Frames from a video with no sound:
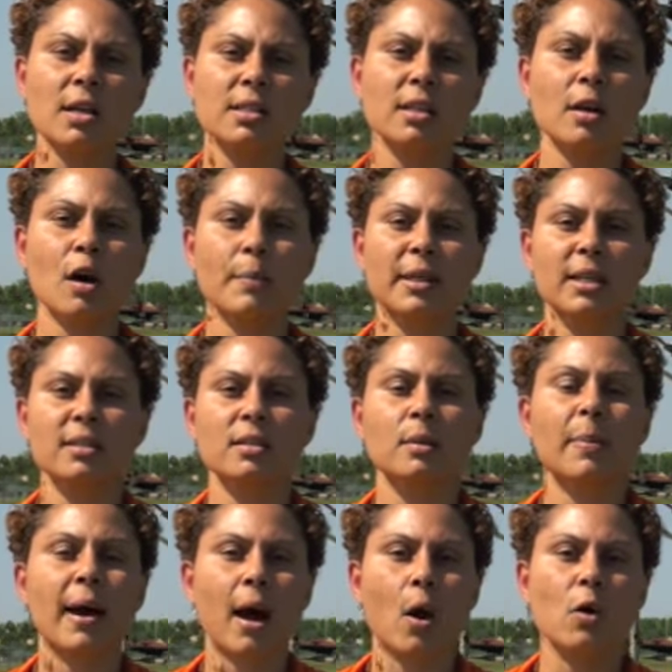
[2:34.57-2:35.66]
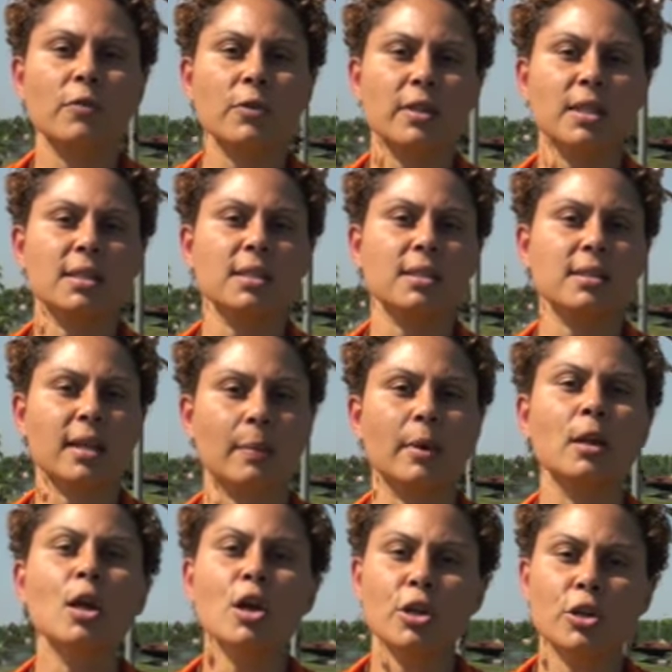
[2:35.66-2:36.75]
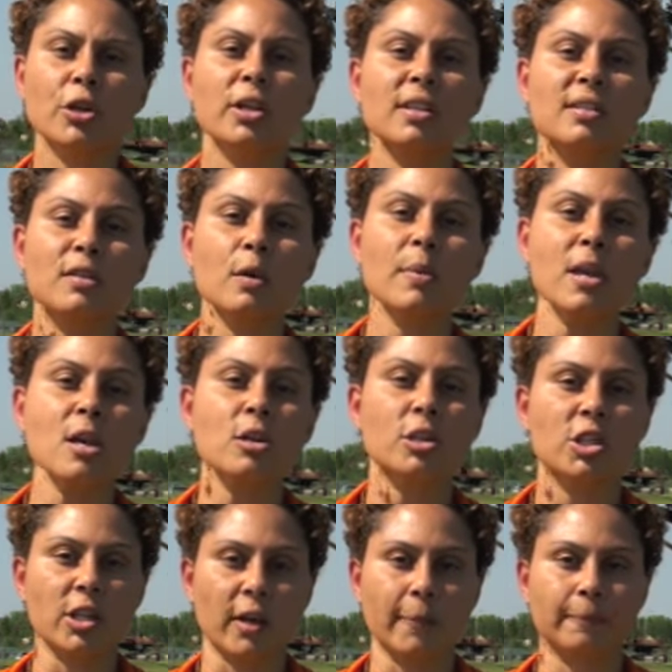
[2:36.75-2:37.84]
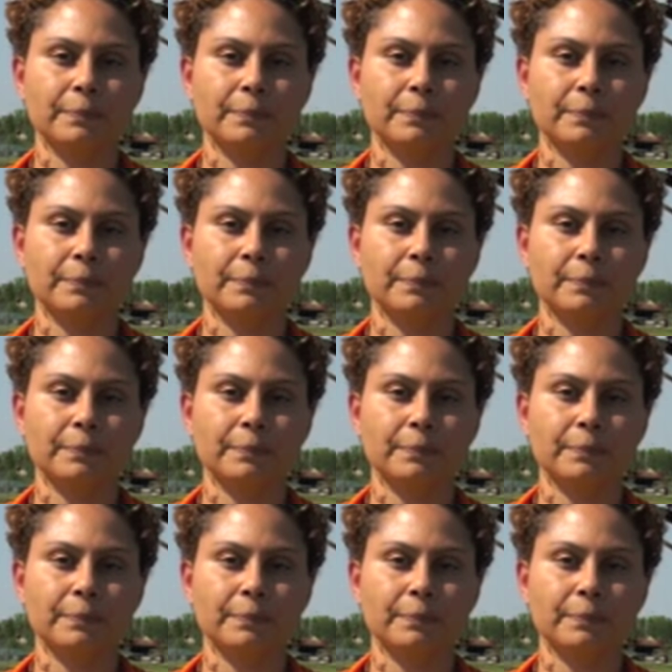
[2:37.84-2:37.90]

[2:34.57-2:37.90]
as it culminates in a powerful thesis statement, you're going to still be in good shape.